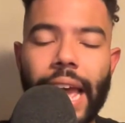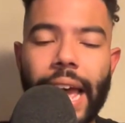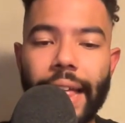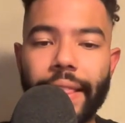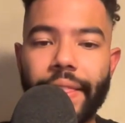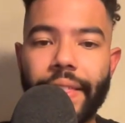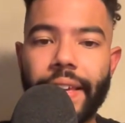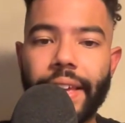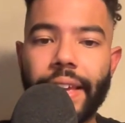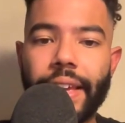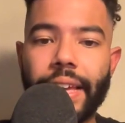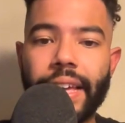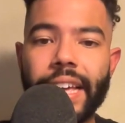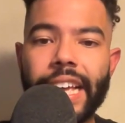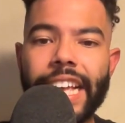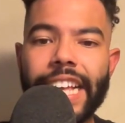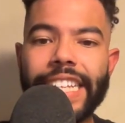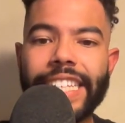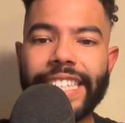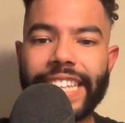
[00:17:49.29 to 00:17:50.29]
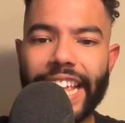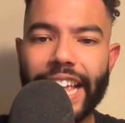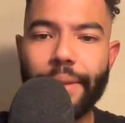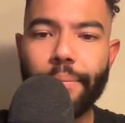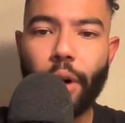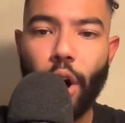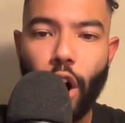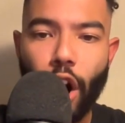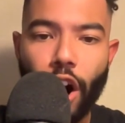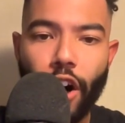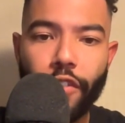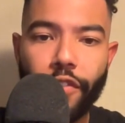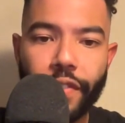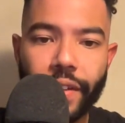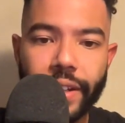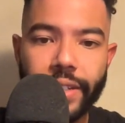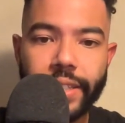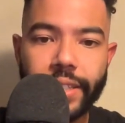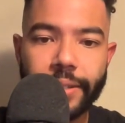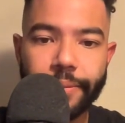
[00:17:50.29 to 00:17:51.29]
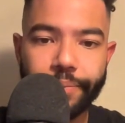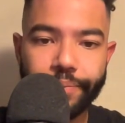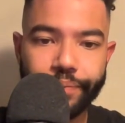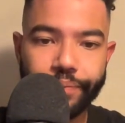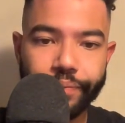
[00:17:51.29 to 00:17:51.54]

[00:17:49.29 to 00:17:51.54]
had the same offense